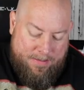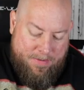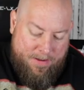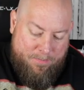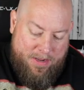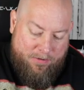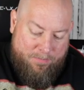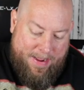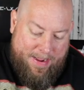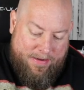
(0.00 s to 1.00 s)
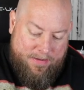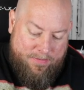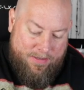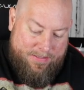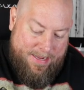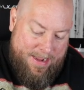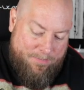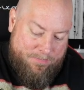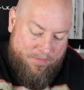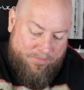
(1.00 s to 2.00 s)
somebody peeled back the
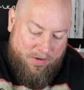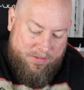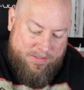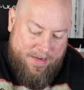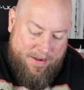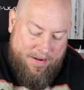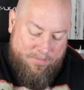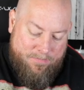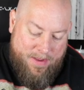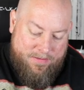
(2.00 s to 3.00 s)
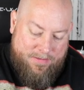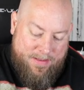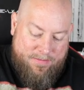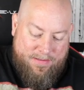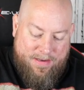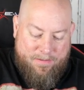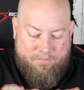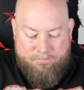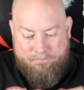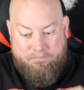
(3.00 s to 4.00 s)
tape the first time. They did
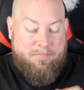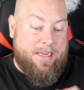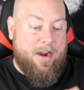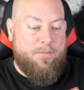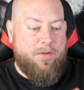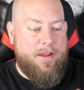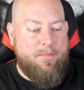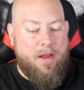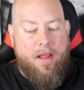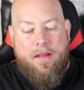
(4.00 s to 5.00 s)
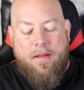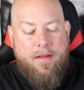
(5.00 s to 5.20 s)
it carefully, but